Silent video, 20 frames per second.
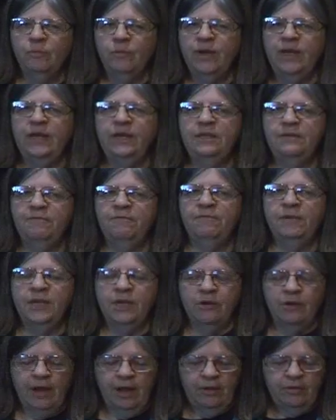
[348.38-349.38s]
We need to
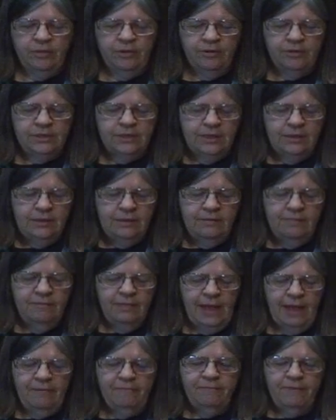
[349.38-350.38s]
figure out
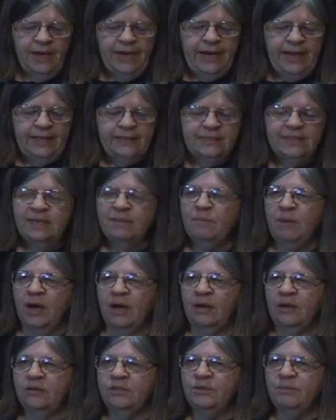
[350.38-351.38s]
that financing
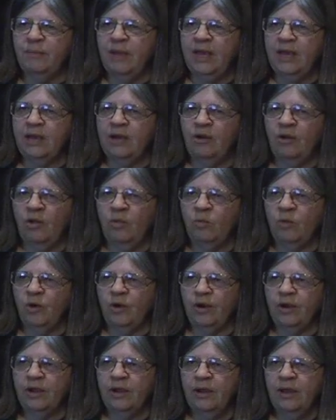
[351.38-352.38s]
model to make it all
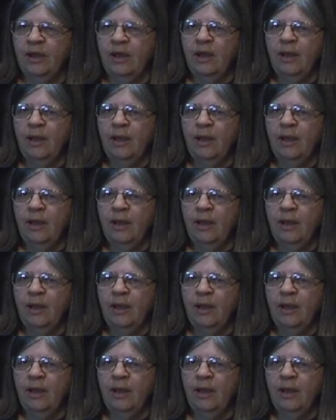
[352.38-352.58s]
work.